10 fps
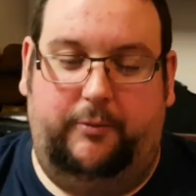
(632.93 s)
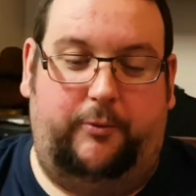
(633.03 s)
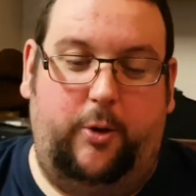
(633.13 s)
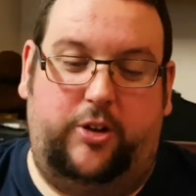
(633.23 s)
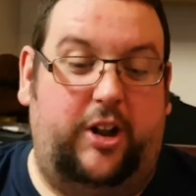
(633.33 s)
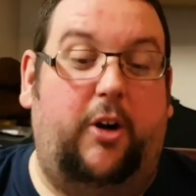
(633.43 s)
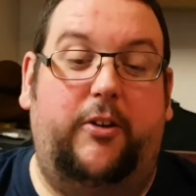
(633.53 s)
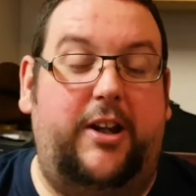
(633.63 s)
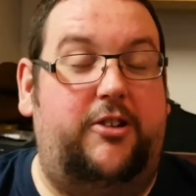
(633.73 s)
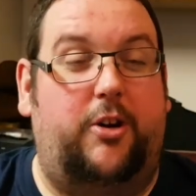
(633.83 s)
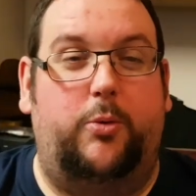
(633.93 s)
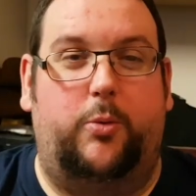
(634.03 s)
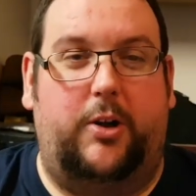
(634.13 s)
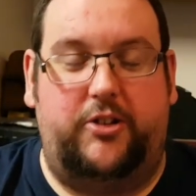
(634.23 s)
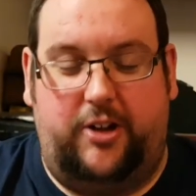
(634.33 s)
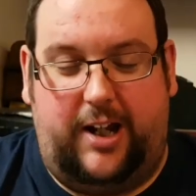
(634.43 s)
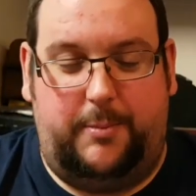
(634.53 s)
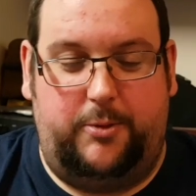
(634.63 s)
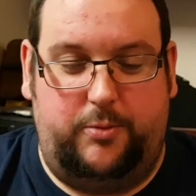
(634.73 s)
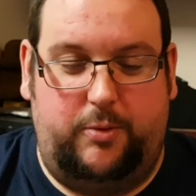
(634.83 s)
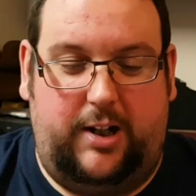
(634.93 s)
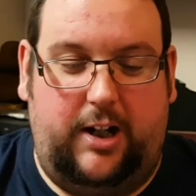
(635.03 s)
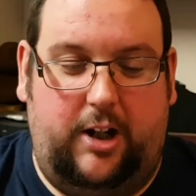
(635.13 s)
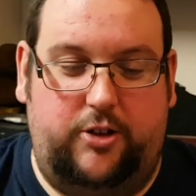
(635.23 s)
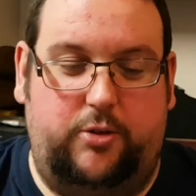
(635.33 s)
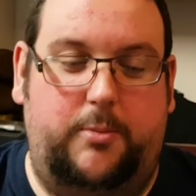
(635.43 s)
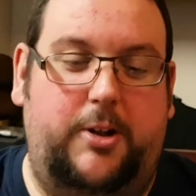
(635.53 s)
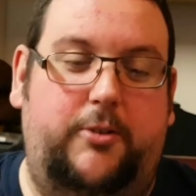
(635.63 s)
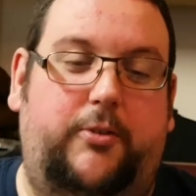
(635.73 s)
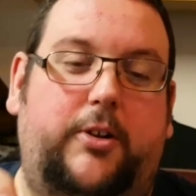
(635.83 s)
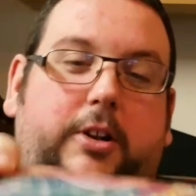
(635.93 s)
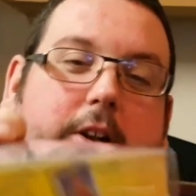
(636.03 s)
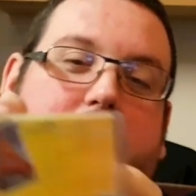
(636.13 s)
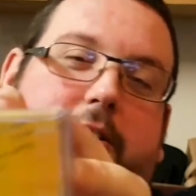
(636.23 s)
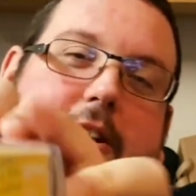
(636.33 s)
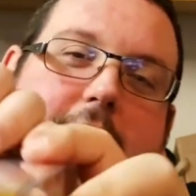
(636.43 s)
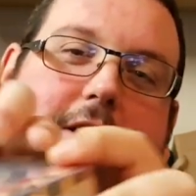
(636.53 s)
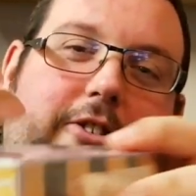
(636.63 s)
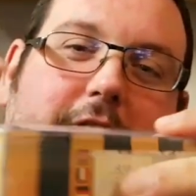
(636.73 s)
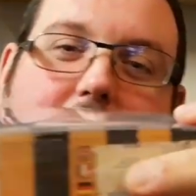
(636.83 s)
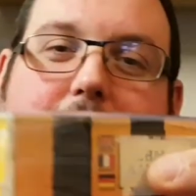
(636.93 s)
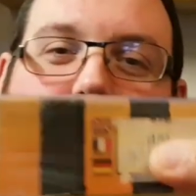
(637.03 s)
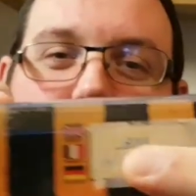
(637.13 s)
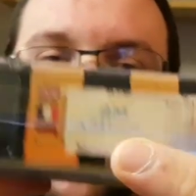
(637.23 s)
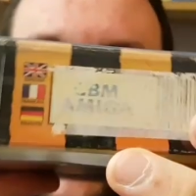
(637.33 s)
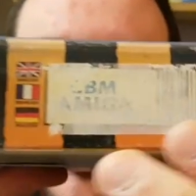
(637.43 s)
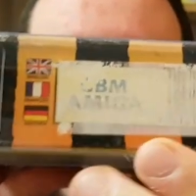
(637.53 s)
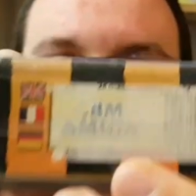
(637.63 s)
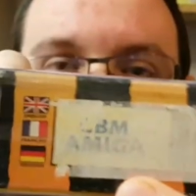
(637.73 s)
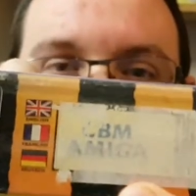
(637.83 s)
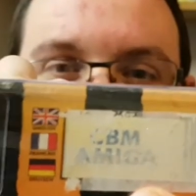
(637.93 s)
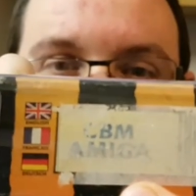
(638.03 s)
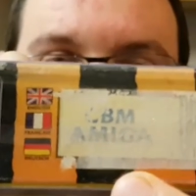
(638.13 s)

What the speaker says: Unfortunately, on these older ones, the labels are really hard to remove. So as you can see,